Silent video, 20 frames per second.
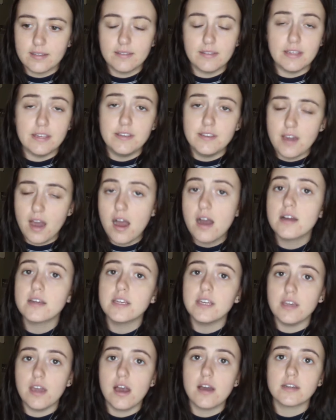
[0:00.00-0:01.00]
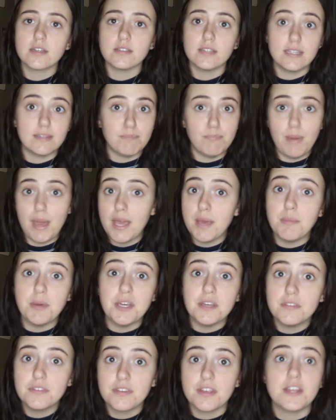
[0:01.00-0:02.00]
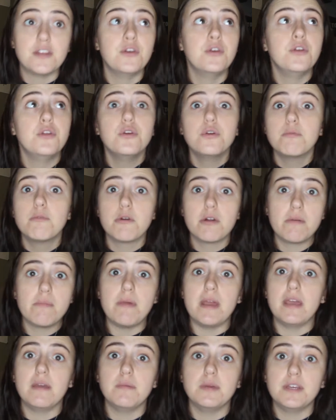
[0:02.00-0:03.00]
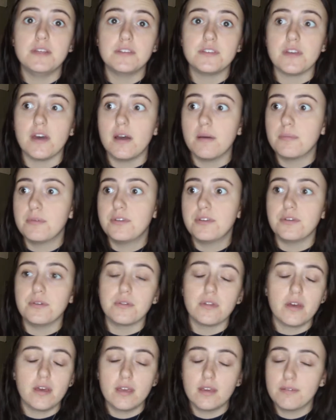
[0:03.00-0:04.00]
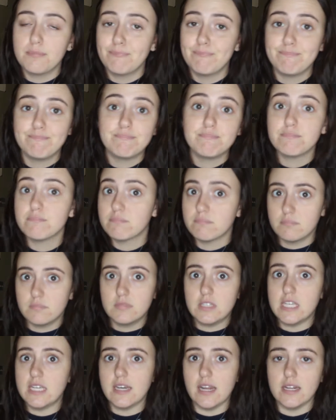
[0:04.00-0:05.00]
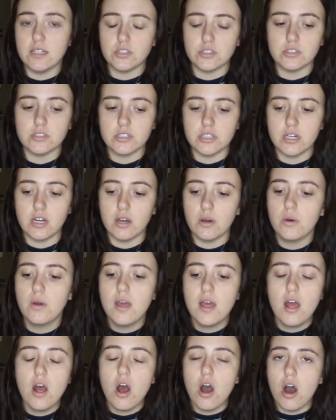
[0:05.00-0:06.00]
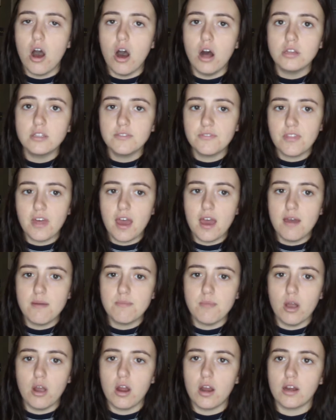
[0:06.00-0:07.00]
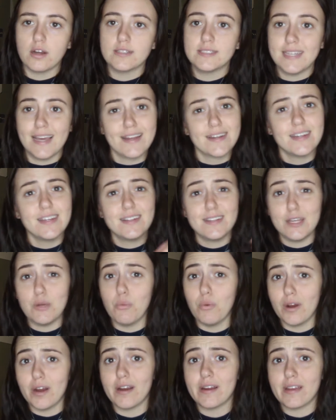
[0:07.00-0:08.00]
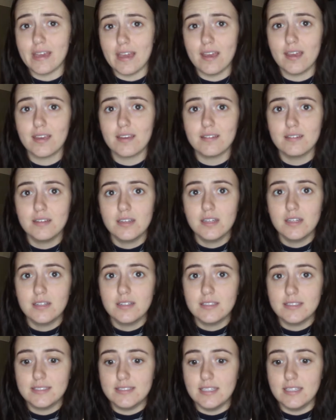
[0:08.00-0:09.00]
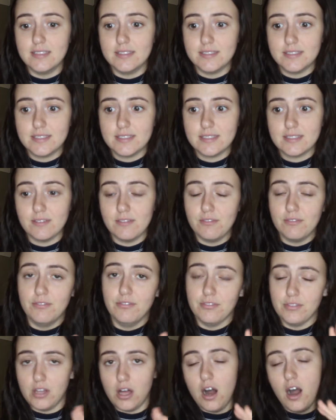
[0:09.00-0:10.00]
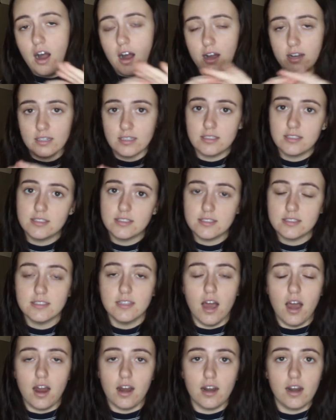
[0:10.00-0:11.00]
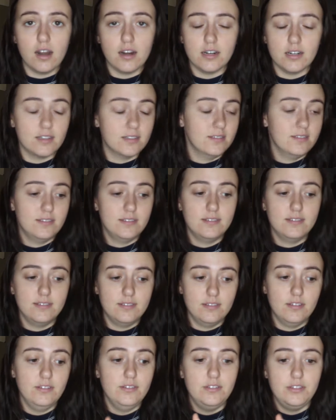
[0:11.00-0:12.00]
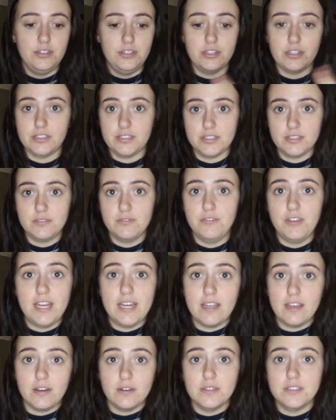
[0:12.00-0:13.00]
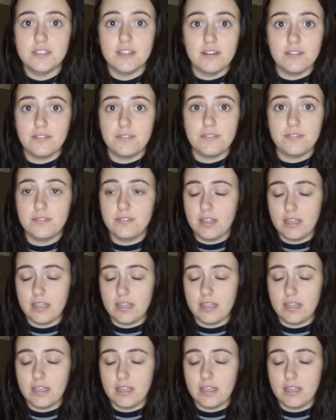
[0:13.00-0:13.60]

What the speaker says: young babies, newborn babies up to teenagers, all of them are technically working, since vlogs are just videos of